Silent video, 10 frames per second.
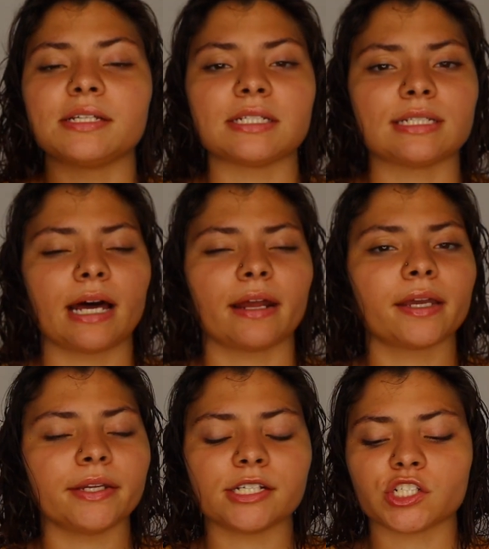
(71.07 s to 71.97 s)
This is not a
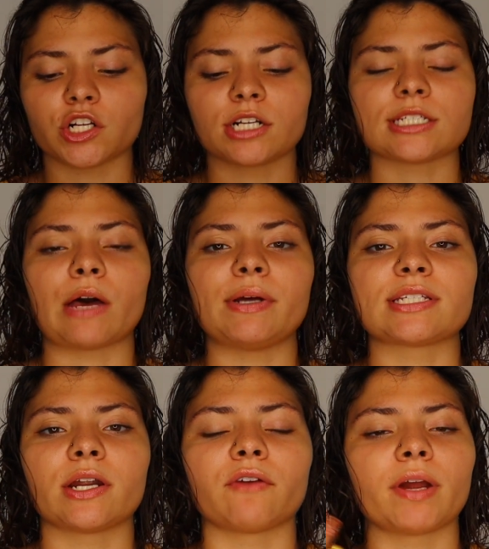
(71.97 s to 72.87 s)
conditioner, so
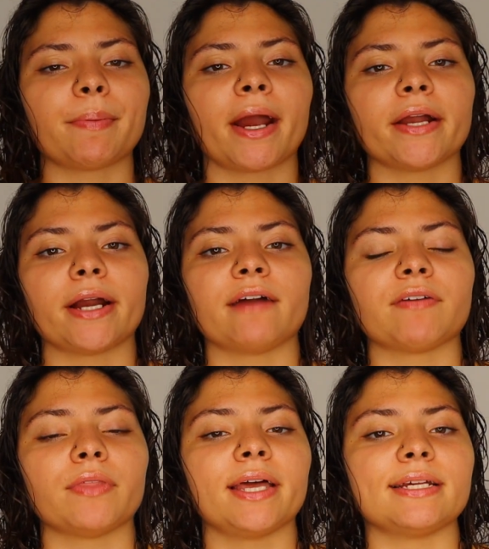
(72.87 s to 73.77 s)
it's going to repair your hair
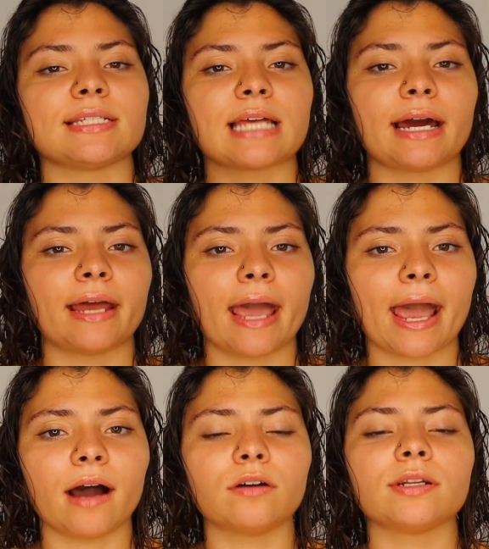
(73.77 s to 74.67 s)
from the inside
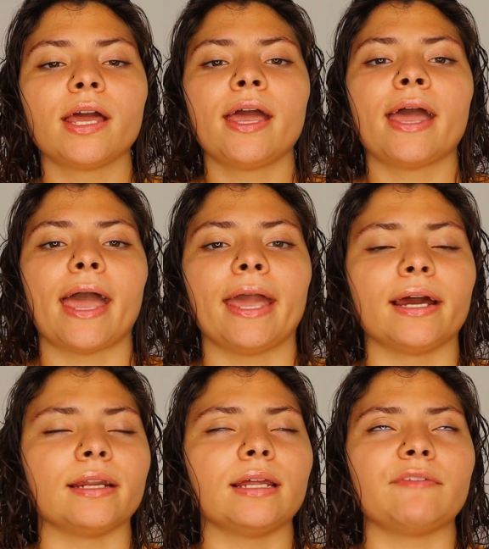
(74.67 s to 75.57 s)
out.
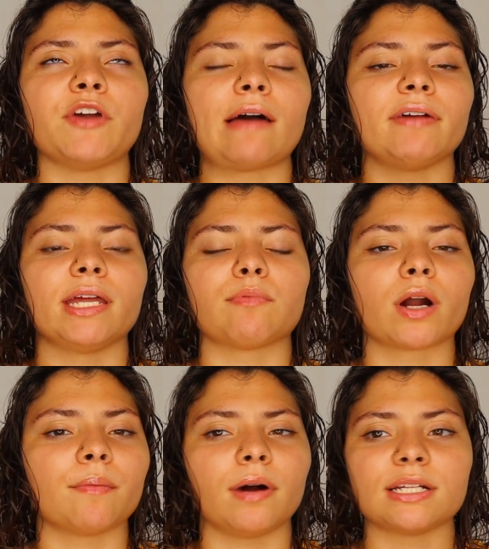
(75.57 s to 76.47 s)
And if you have any
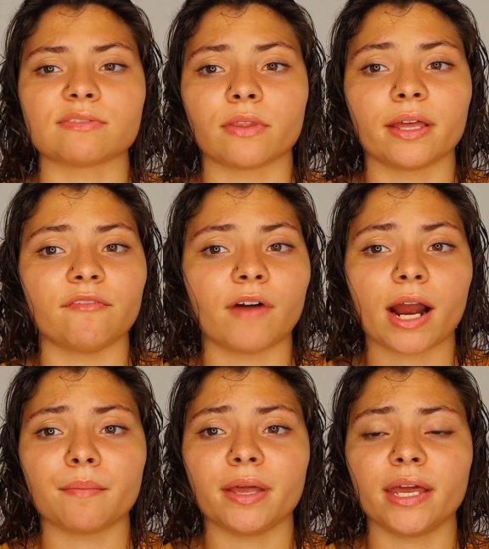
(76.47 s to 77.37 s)
broken bonds from the
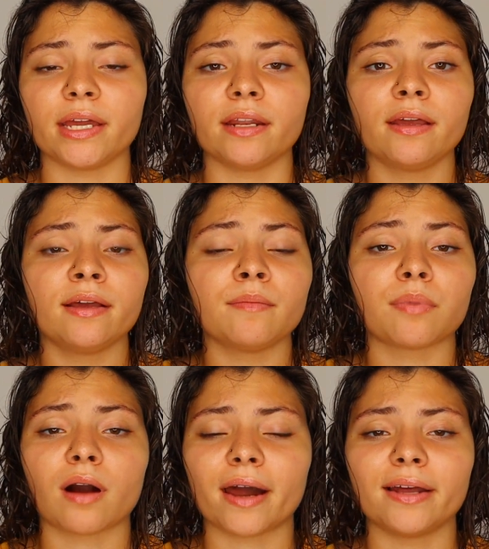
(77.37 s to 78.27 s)
environment,
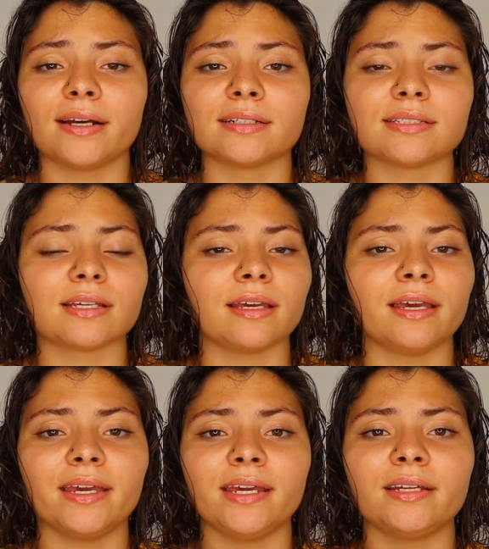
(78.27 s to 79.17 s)
products,
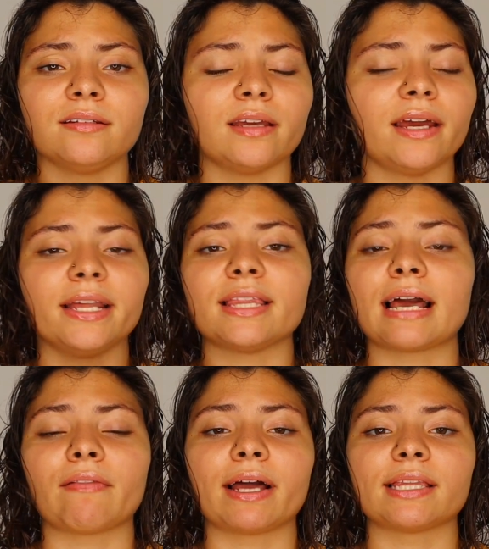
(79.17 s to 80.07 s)
heat,
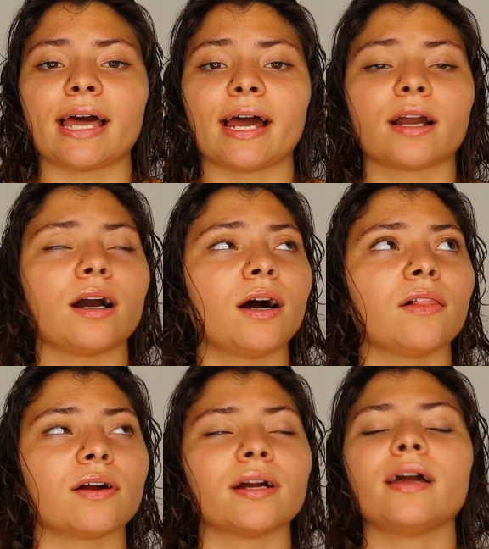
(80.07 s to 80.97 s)
anything like that,
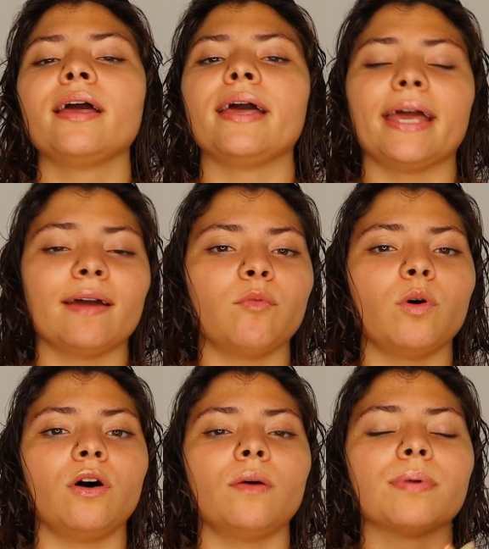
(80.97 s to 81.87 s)
color, it
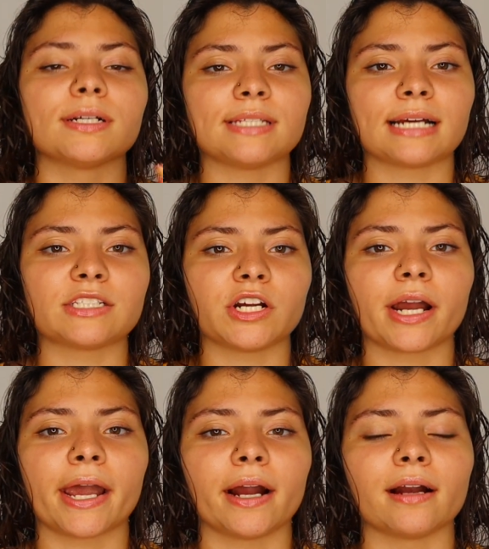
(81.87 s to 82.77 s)
will protect your
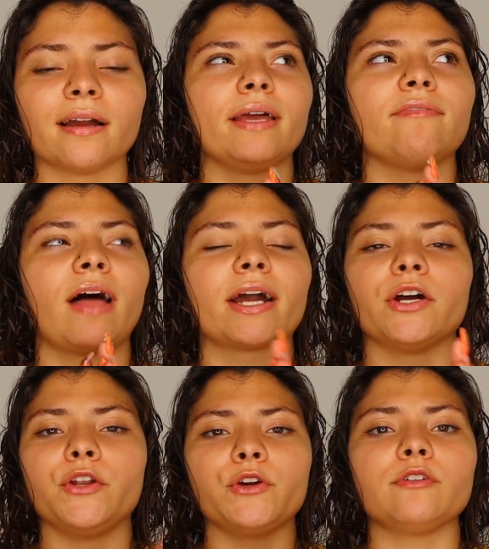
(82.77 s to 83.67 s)
hair, leave like
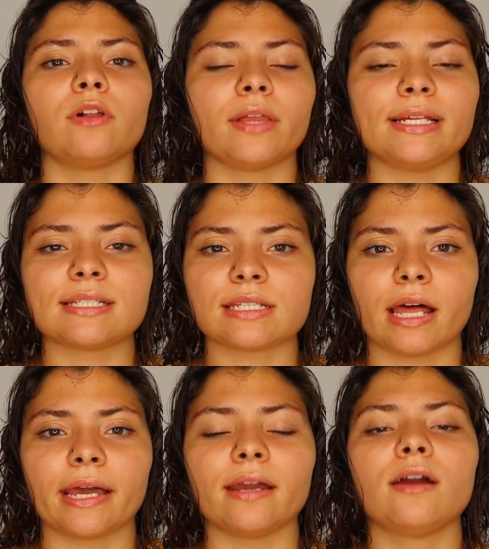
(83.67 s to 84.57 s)
a new clean
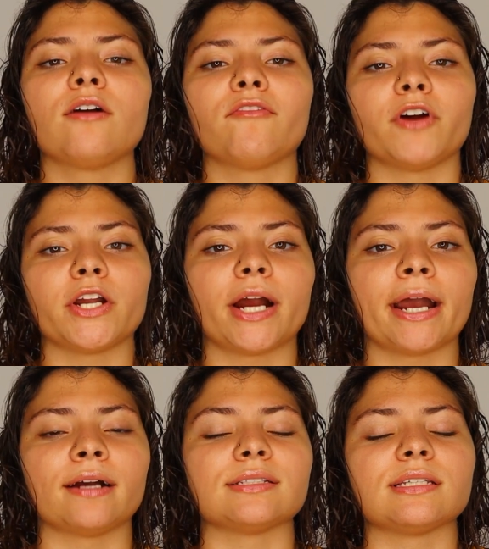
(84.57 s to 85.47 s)
slate for your
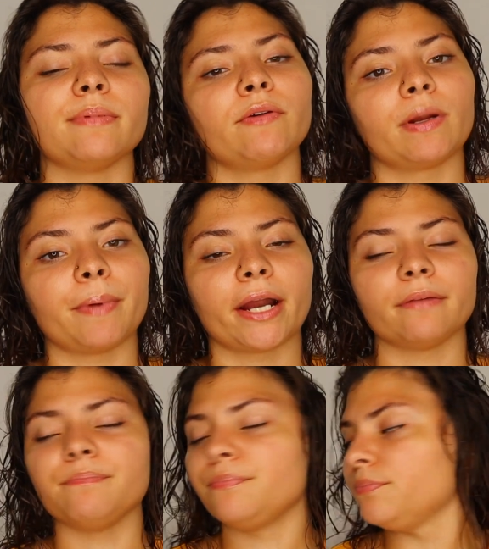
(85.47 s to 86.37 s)
hair to be repaired.